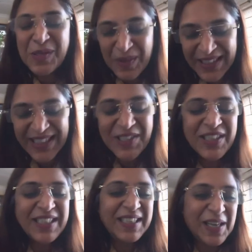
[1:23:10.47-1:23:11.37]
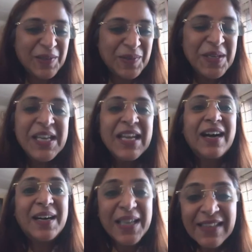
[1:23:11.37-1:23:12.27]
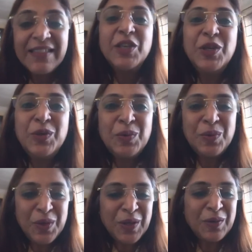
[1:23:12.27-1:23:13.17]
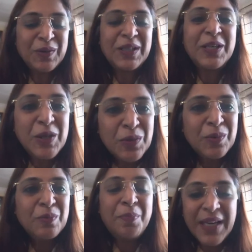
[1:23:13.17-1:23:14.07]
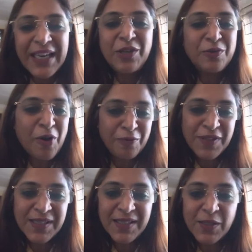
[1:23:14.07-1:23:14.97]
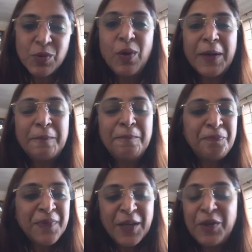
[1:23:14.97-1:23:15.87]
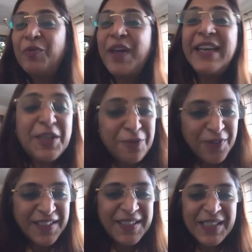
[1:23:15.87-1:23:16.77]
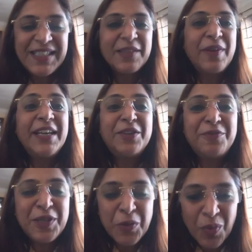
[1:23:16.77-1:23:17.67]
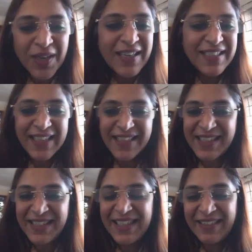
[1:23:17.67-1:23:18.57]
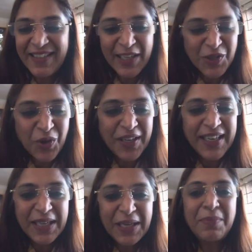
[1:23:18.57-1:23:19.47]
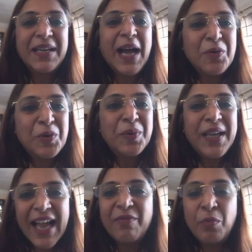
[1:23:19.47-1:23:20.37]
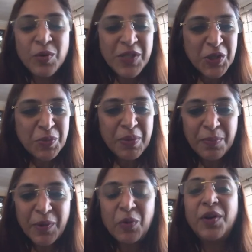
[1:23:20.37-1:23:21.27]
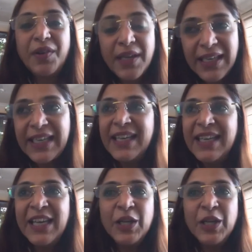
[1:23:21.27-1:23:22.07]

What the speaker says: Sunitha Ji Garu, in the new, the new breed of officers who are, very different. It's a very different world that they are joining in. But how do we have more such people who are really,